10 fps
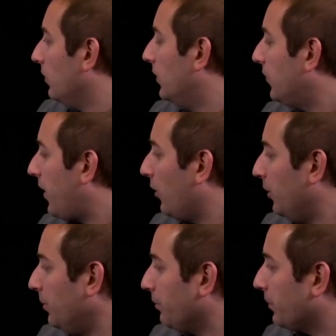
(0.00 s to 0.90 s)
This
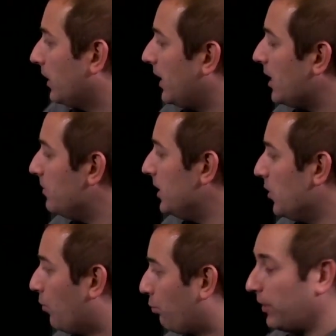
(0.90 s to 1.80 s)
counter can
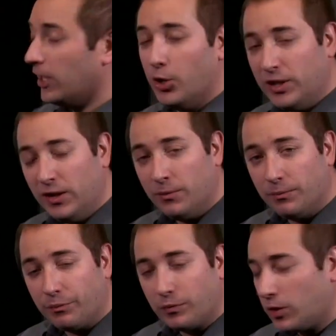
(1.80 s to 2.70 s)
be preloaded
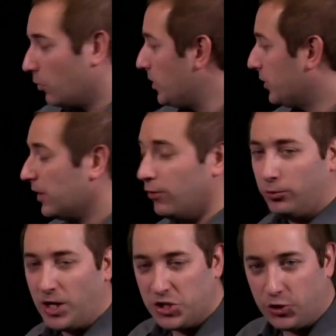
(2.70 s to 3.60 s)
with a
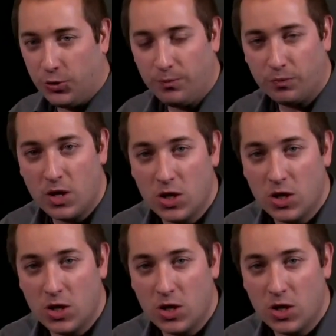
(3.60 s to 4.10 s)
given register,